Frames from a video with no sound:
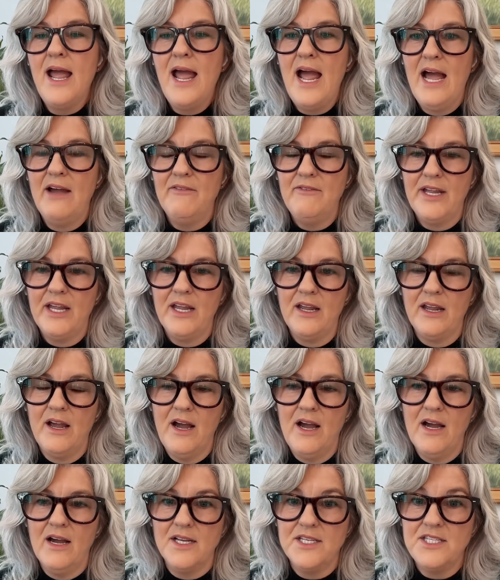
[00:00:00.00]
having
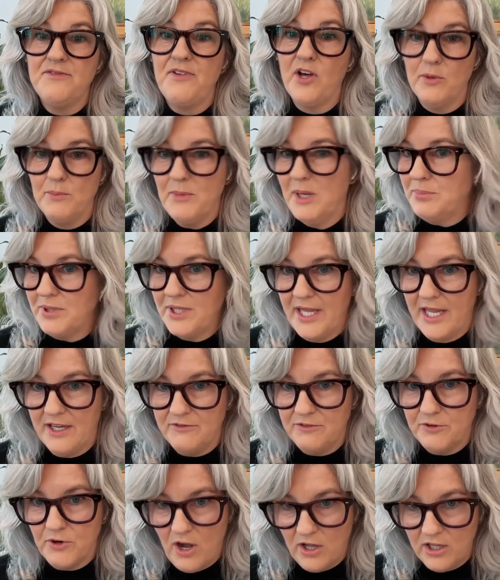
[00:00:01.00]
a, a development
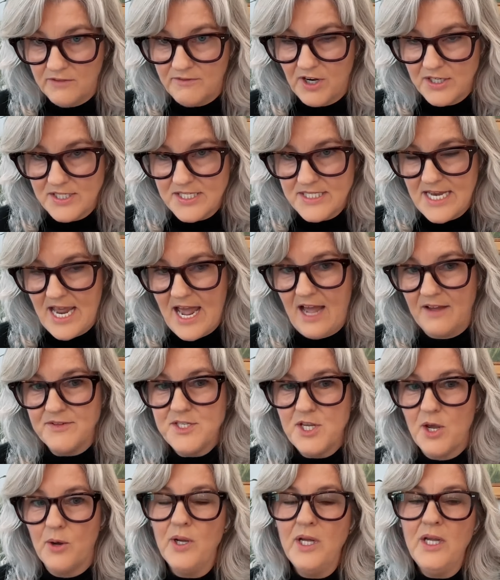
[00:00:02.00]
plan for all of our staff.
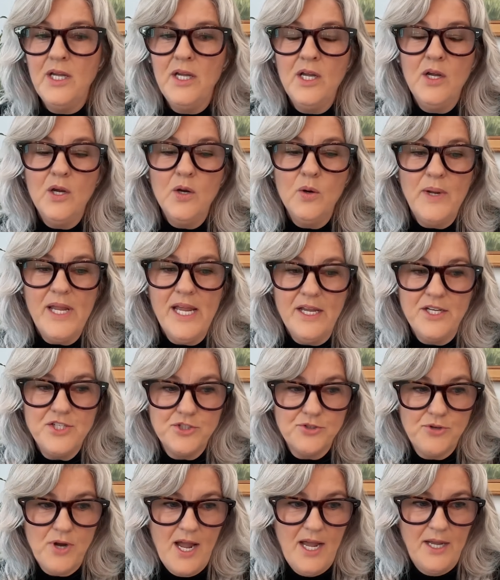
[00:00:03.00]
So we had
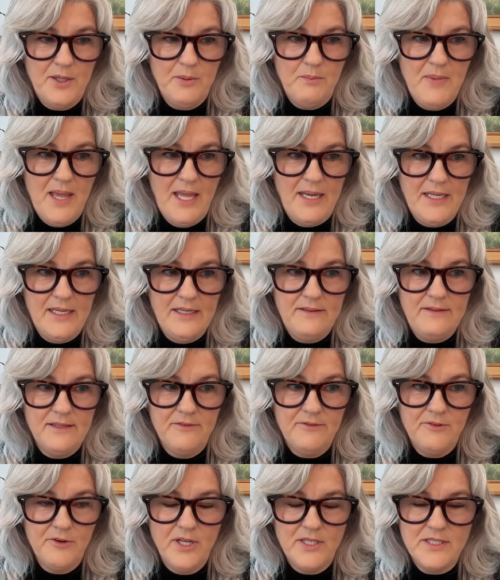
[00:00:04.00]
tried many
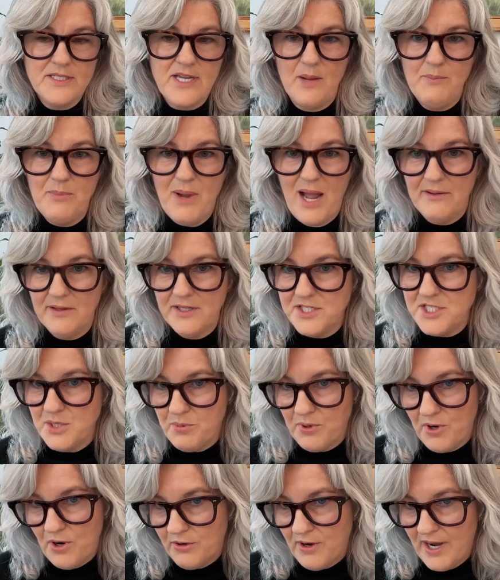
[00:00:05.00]
different typology
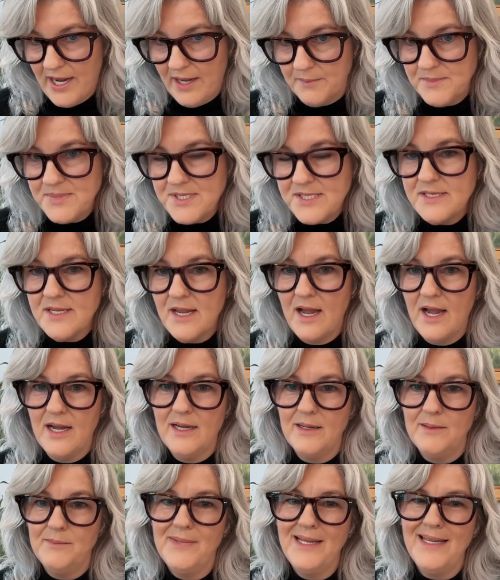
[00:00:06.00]
programs,
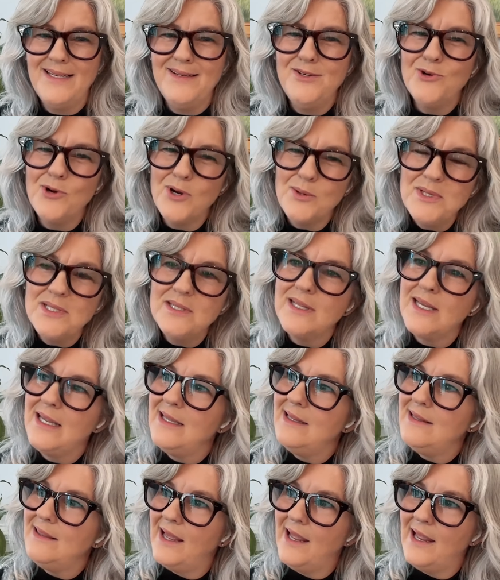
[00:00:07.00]
um, and
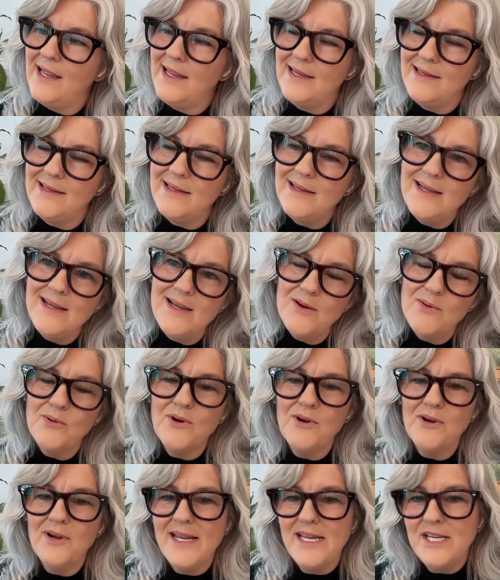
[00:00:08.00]
normally they
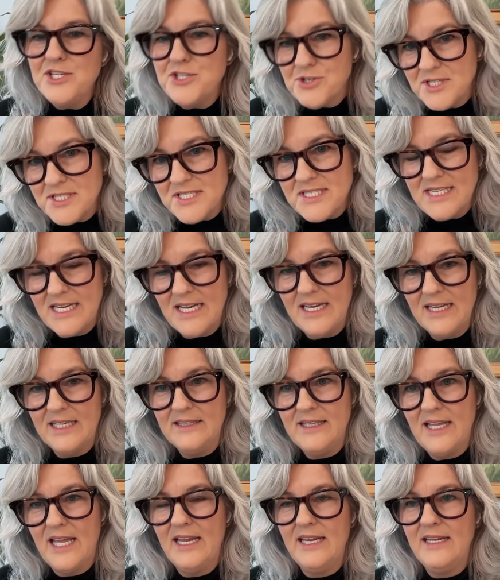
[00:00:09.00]
were interesting.
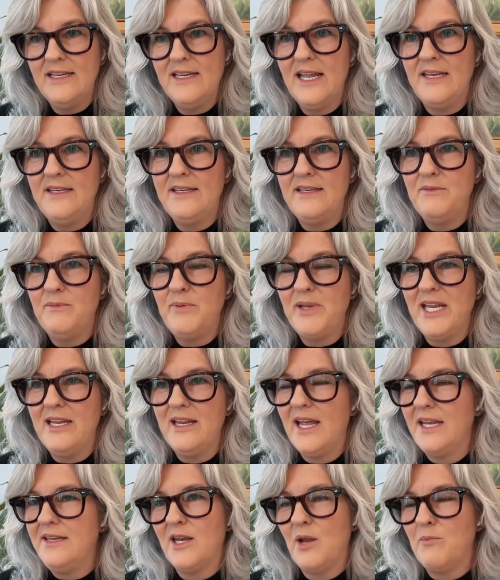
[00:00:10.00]
They ended be
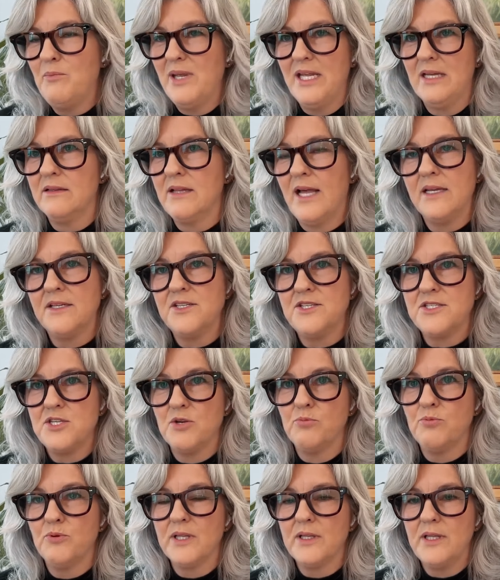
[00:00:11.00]
ended up being like just
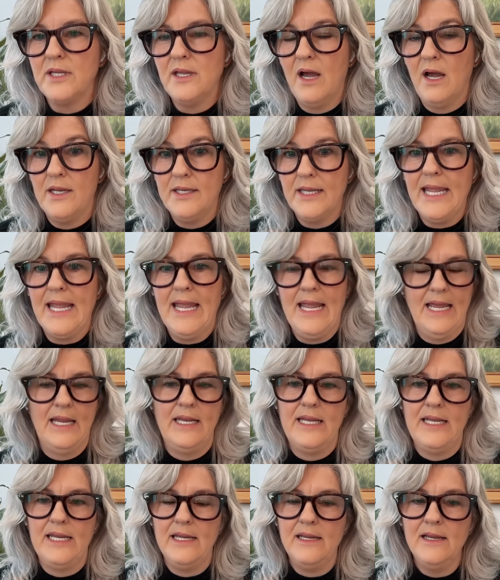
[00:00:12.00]
a really
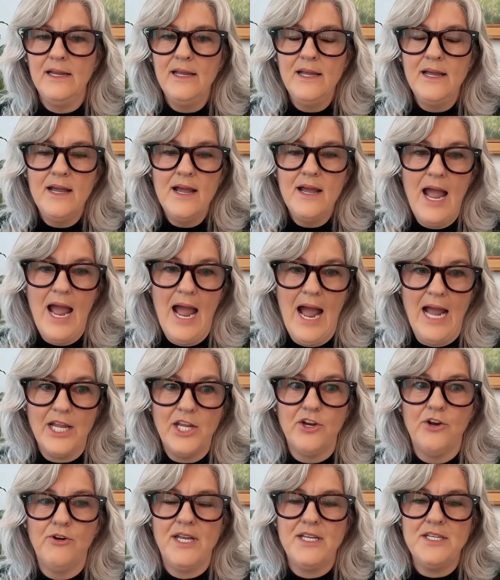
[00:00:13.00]
uncanny,
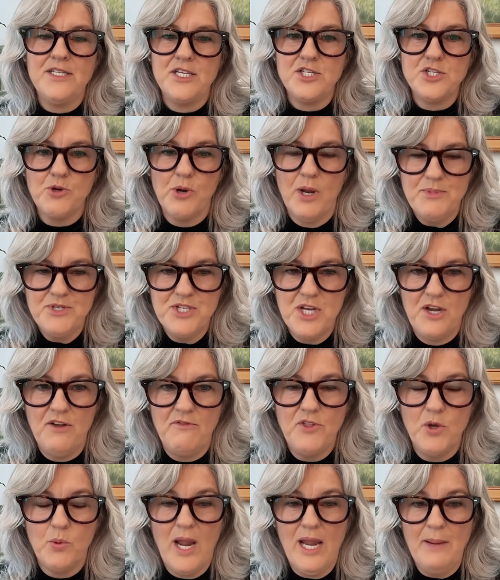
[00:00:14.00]
accurate description of
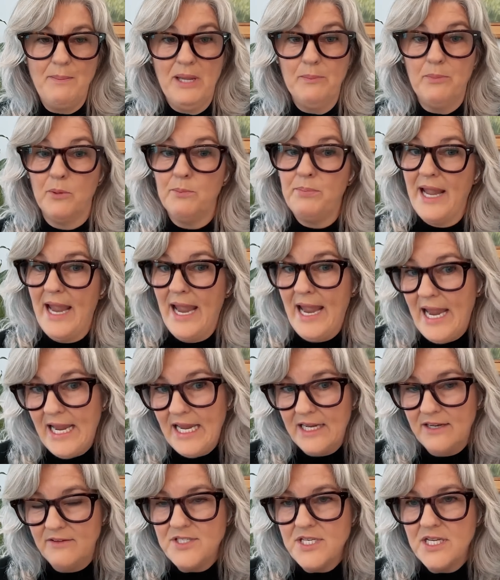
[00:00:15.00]
the way people
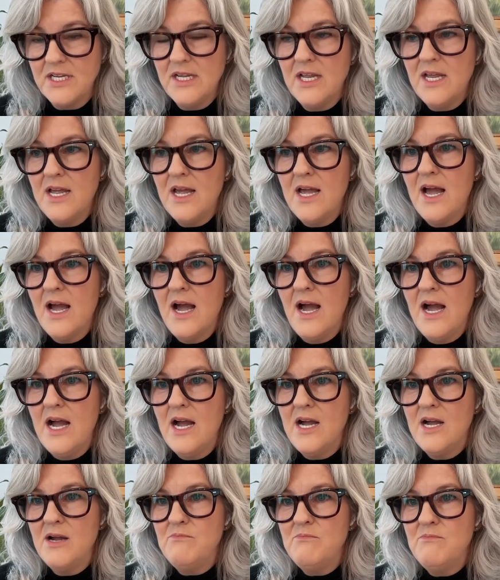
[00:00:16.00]
behaved
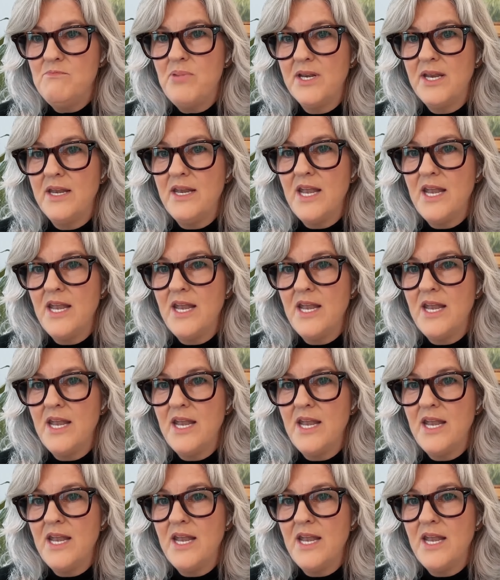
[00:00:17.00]
um, but